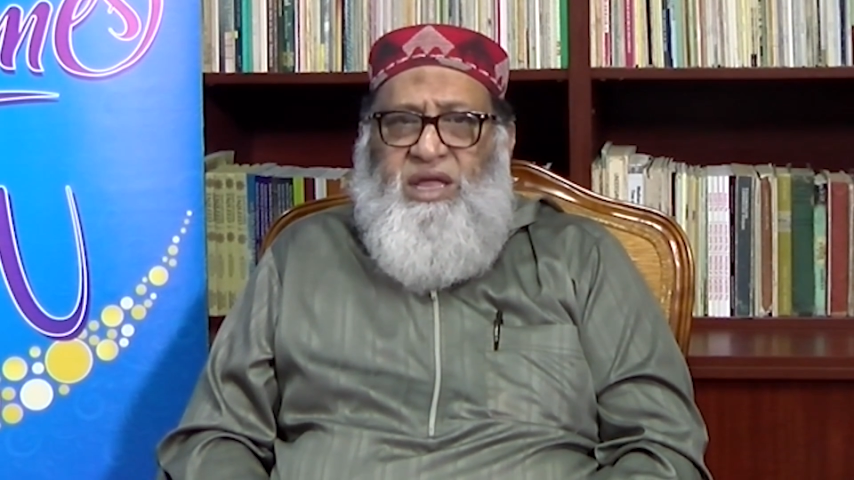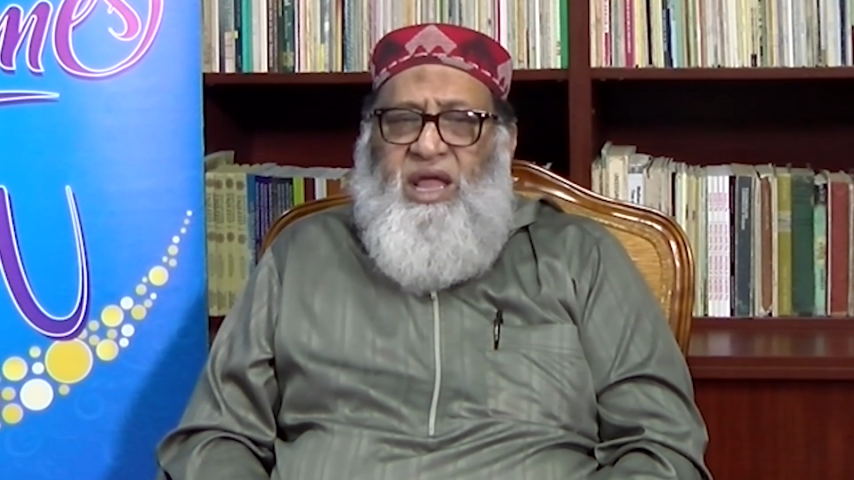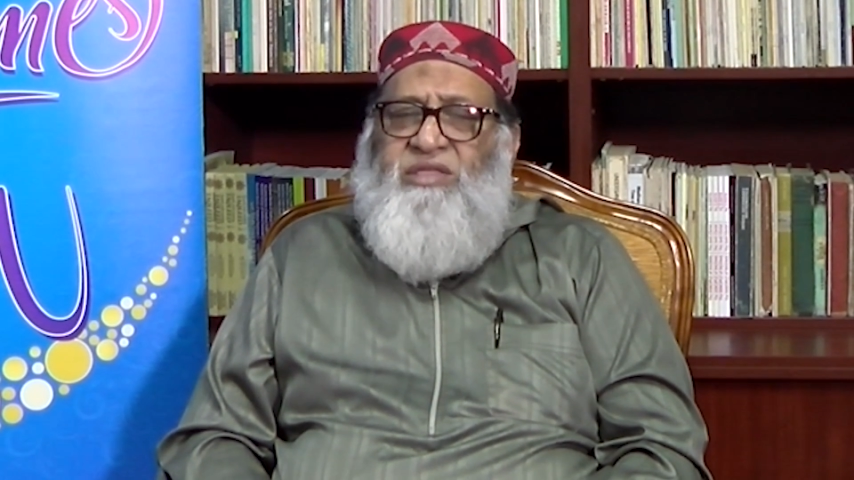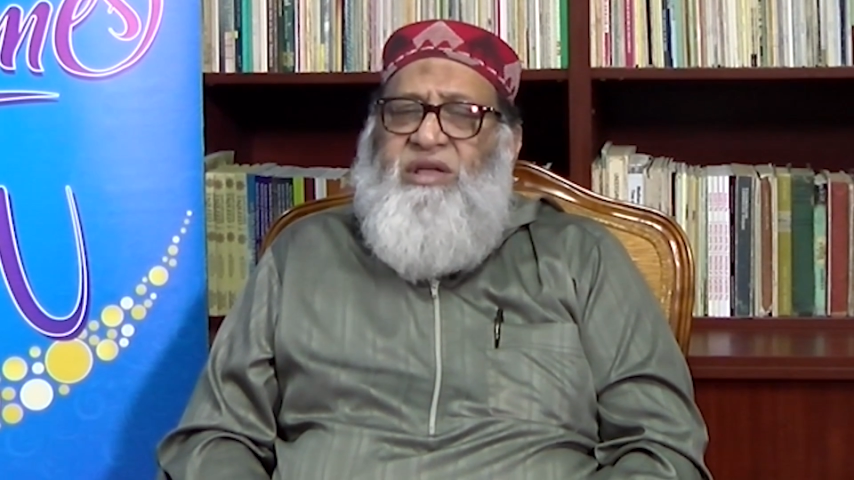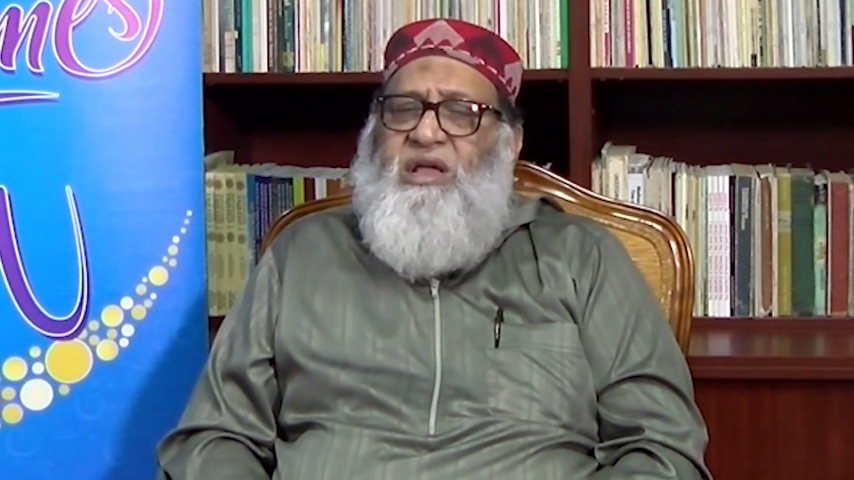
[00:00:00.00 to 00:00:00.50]

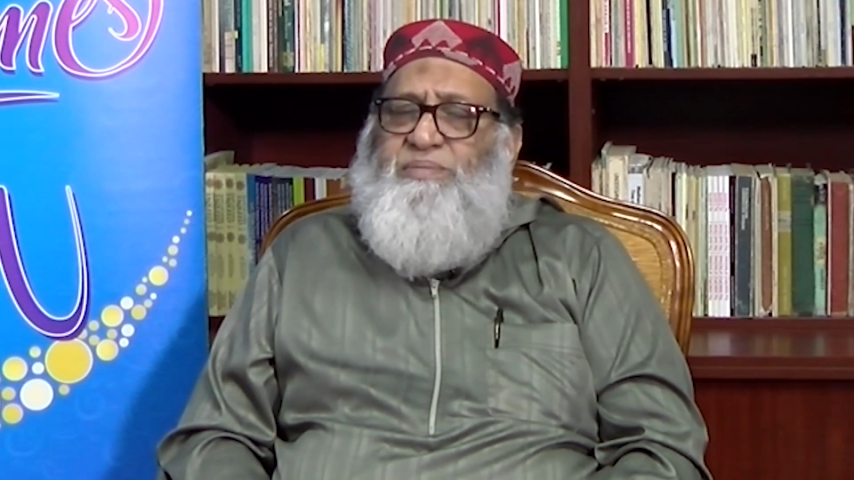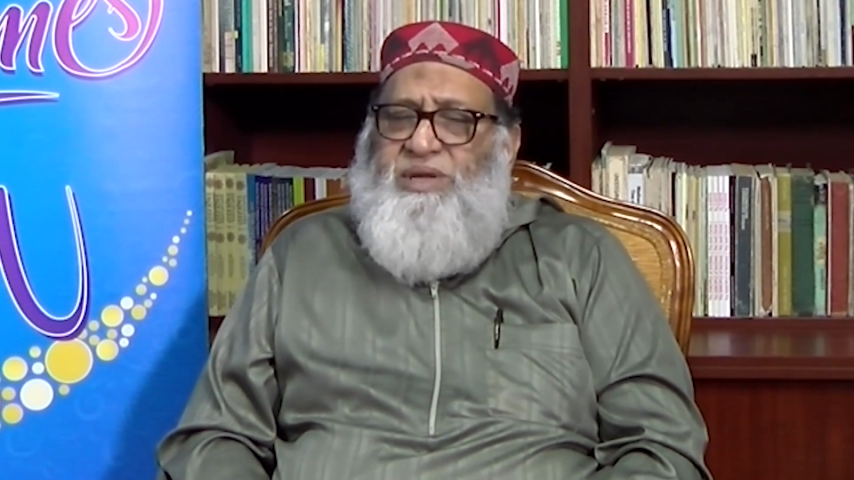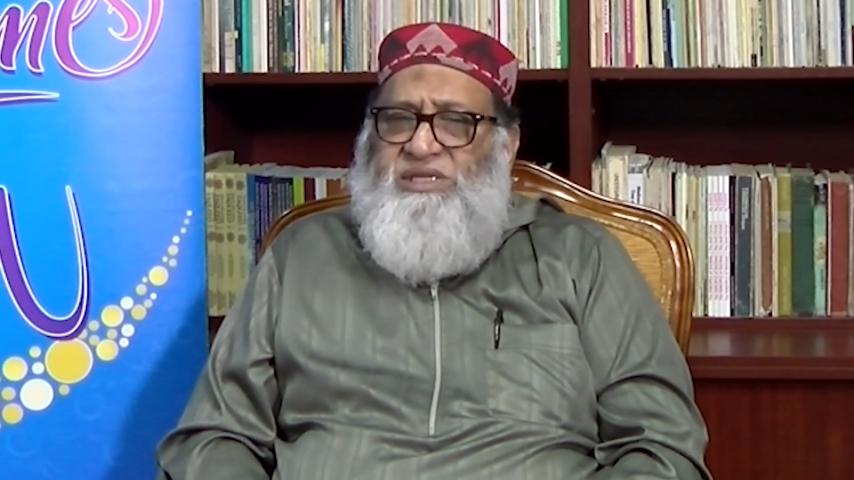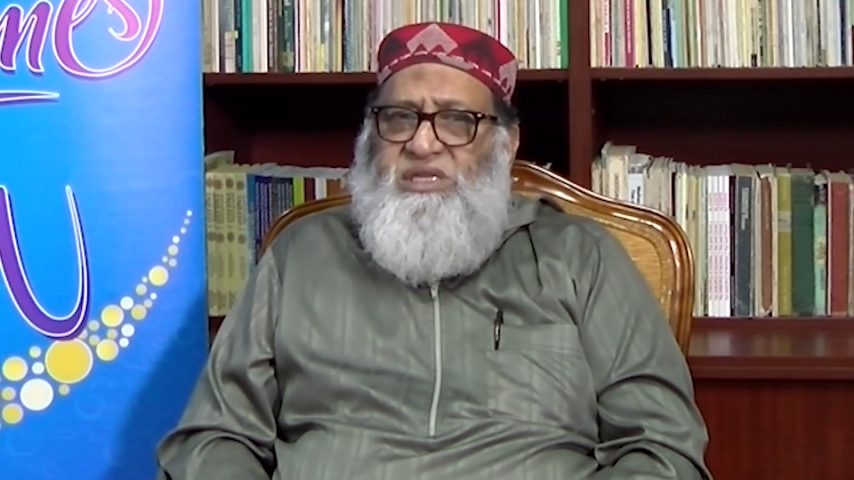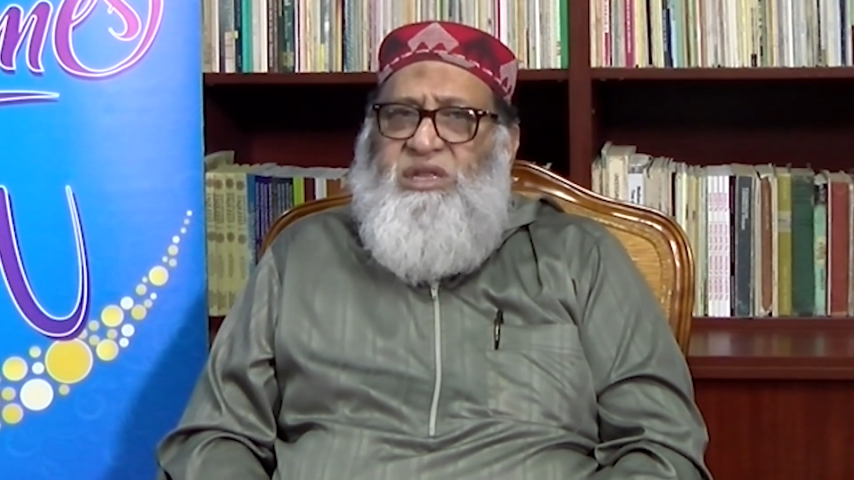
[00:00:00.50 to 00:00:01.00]
and the
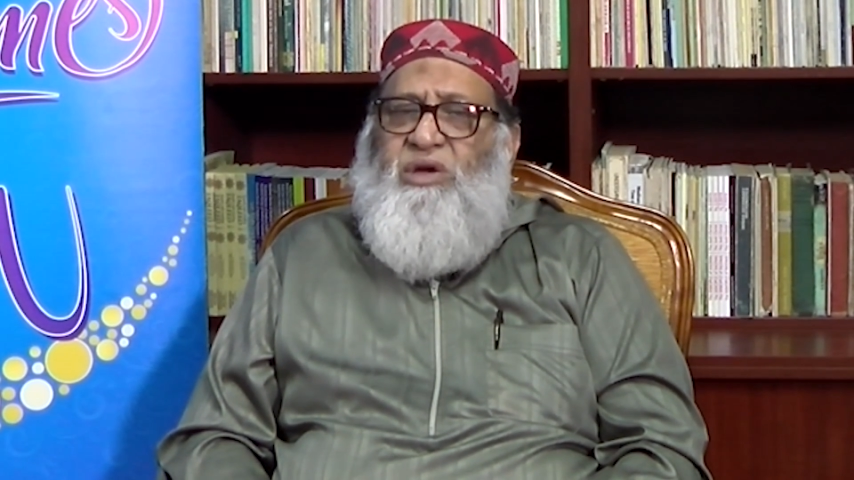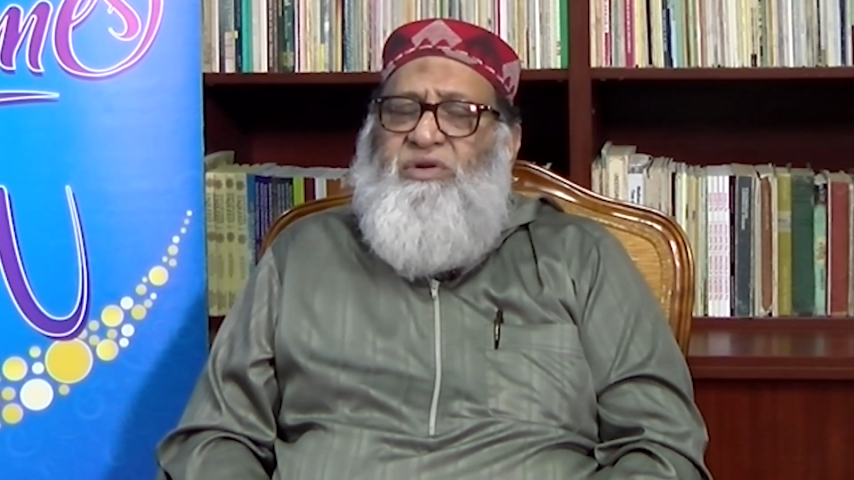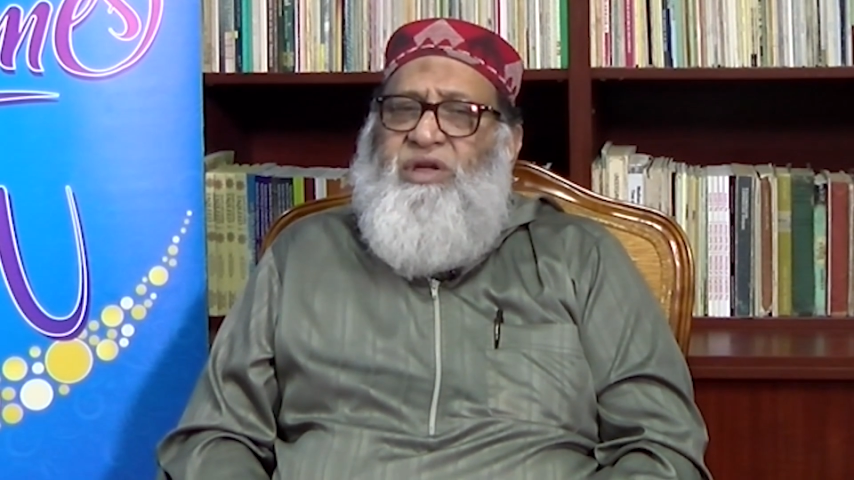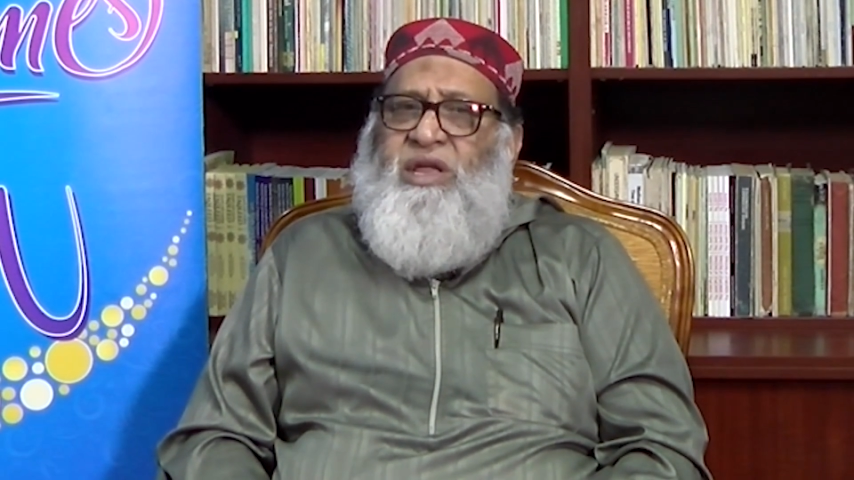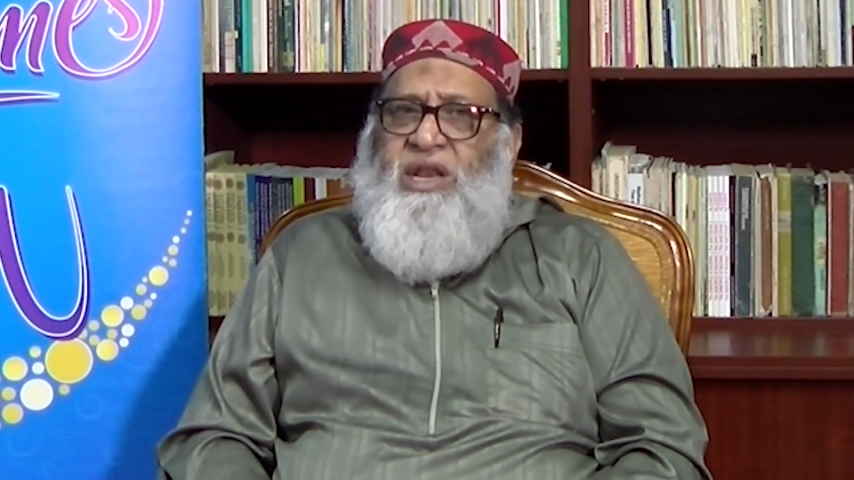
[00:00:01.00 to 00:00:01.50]
capacity
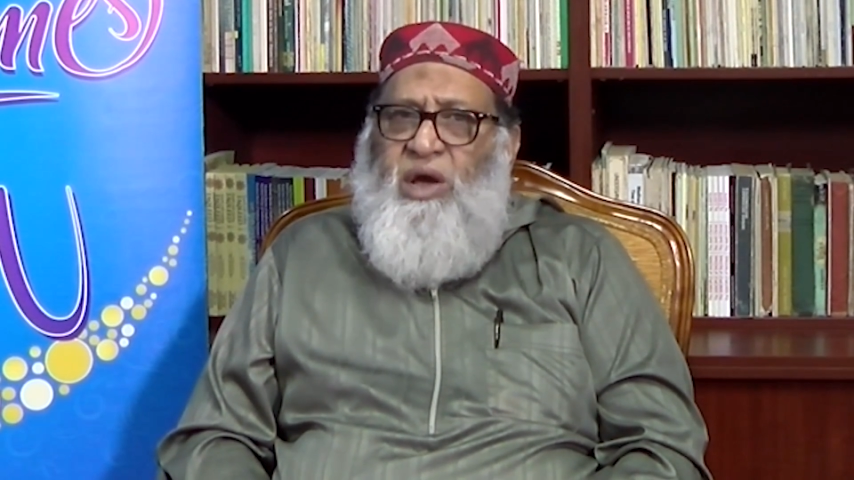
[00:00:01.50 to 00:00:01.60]
in